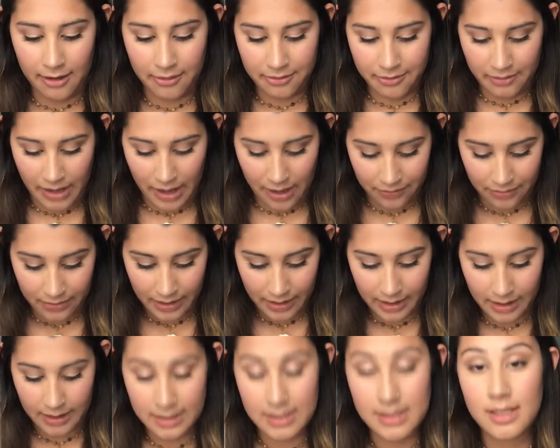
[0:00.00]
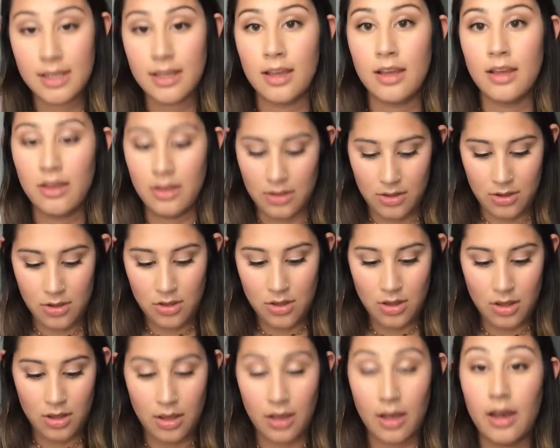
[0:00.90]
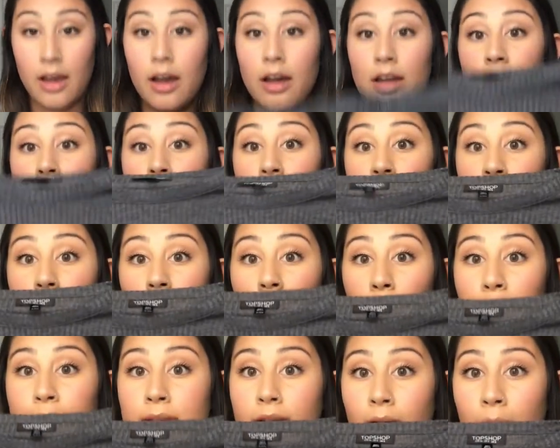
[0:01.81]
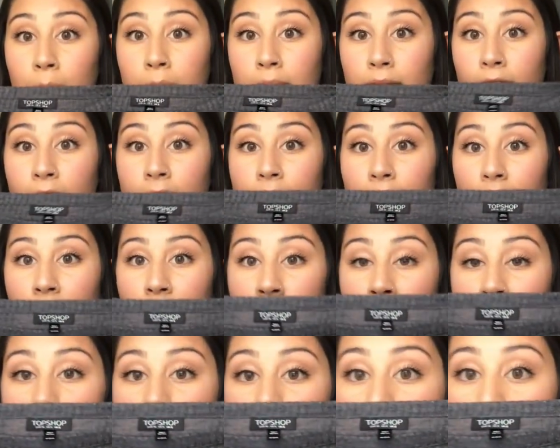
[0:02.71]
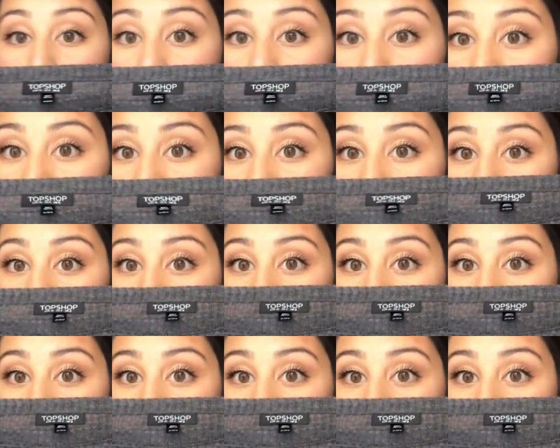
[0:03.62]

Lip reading: I found this, another crop top, but I found this Topshop